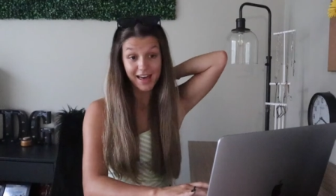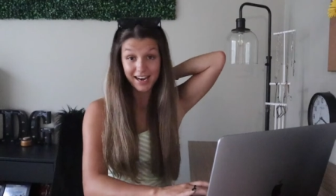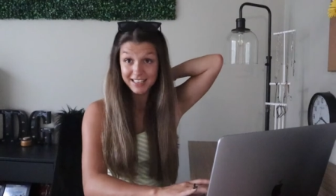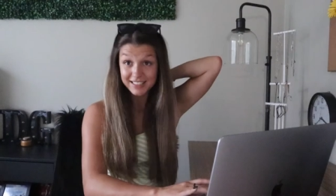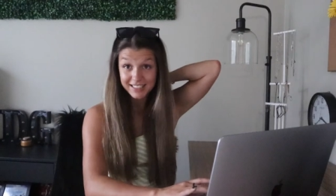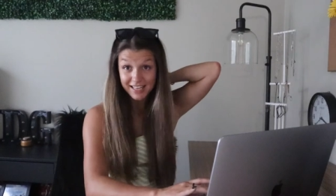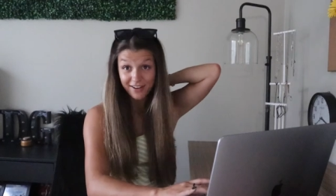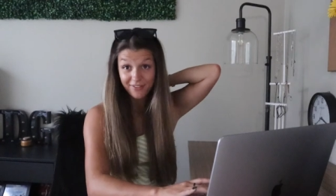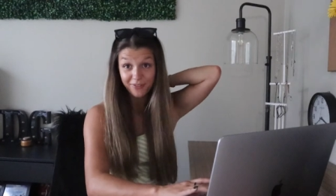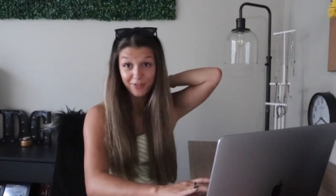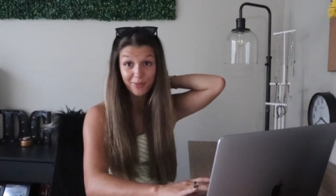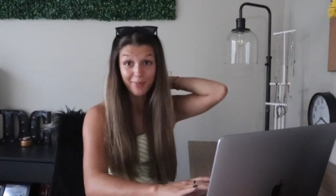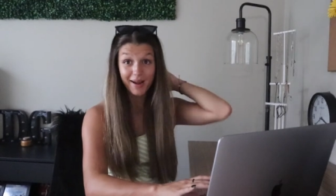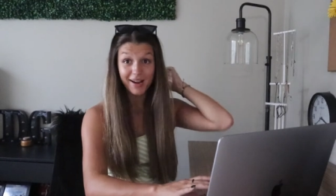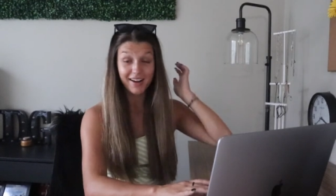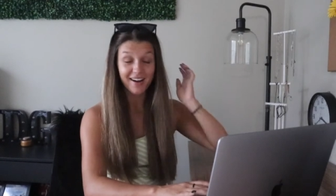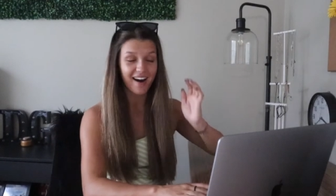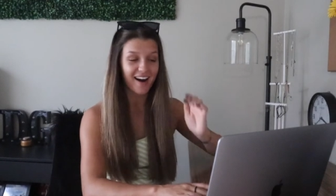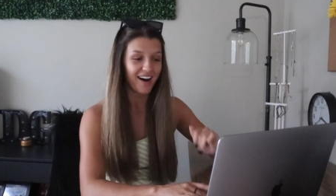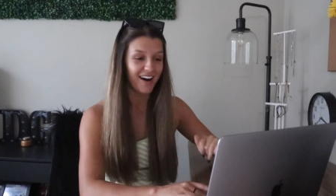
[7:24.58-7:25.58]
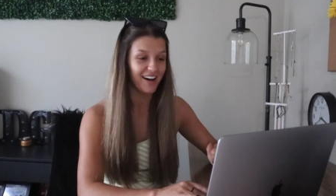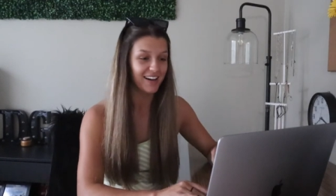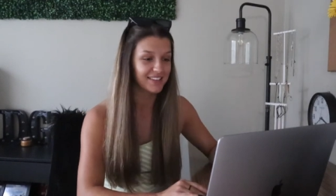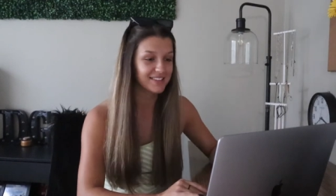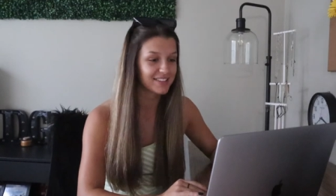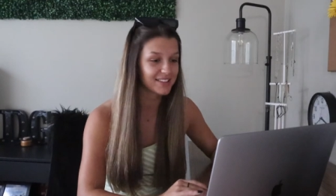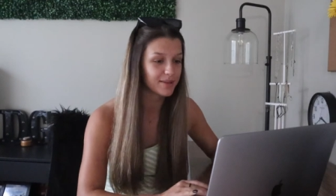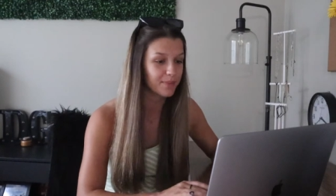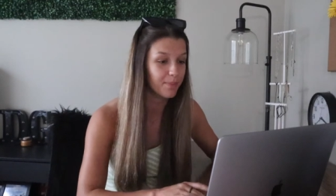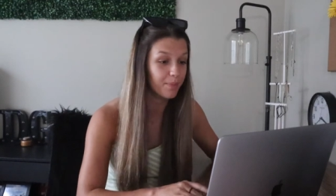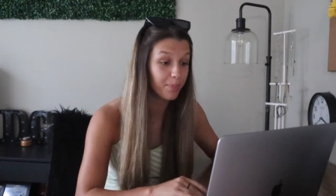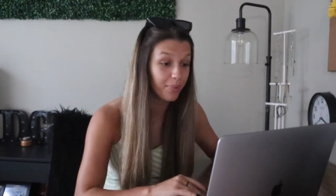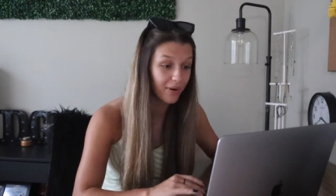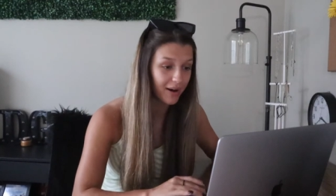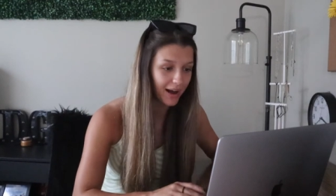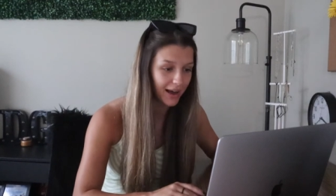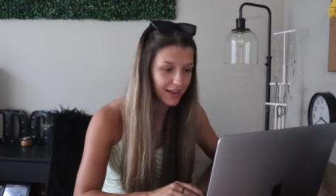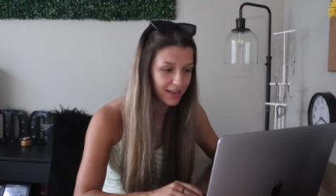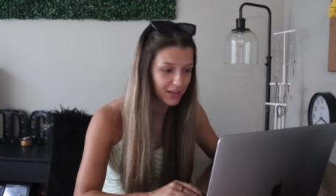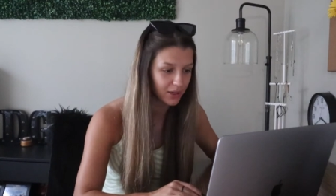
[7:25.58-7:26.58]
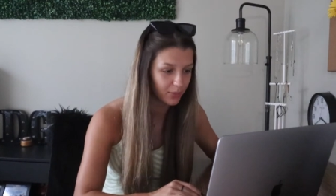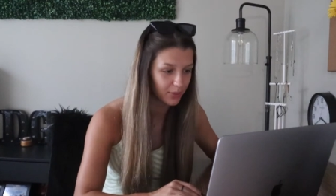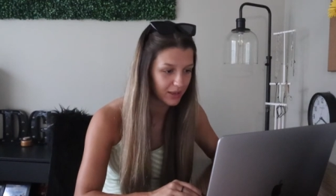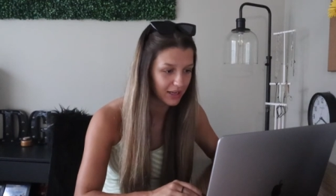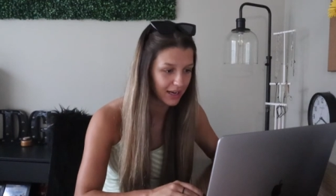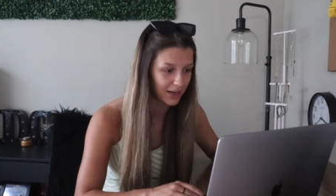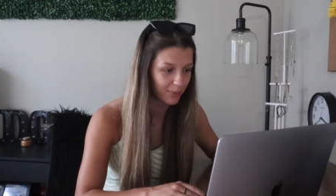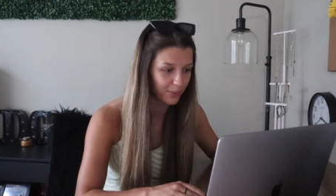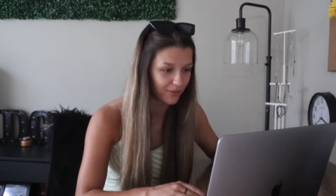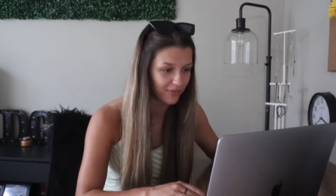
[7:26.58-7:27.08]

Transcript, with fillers: That is it for my cons, but here we go.